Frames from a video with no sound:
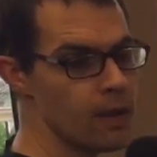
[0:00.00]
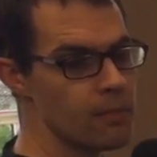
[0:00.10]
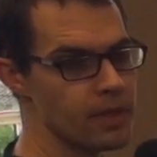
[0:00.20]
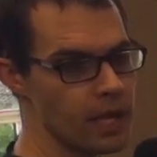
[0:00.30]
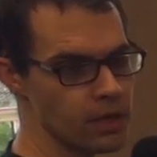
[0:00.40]

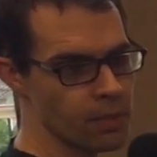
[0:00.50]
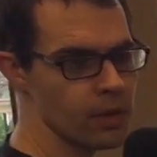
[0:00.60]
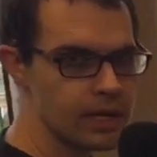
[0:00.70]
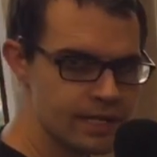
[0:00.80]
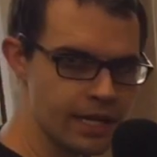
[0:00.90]
But then you're
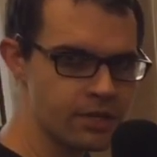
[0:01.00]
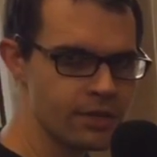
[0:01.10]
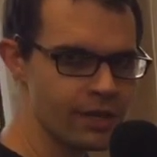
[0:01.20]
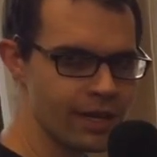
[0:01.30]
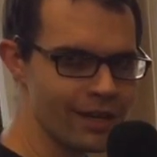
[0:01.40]
putting these
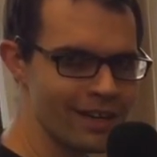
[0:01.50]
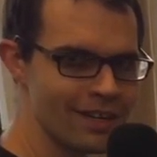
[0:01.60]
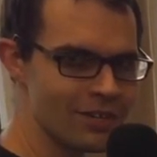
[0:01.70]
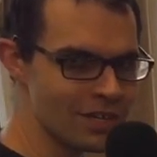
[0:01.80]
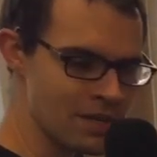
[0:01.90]
extra kind of
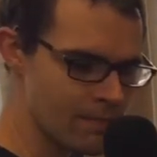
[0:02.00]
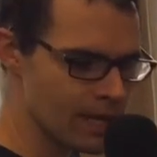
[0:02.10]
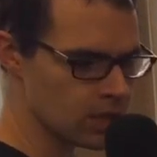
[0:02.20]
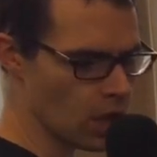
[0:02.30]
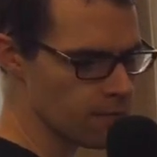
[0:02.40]
interesting
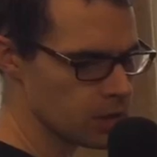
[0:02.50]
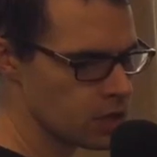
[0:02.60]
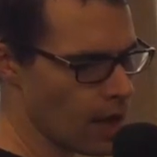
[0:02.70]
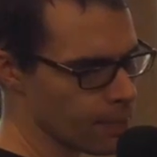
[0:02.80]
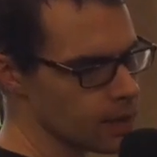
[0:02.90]
bits over the
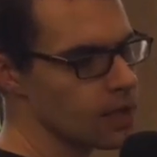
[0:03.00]
top.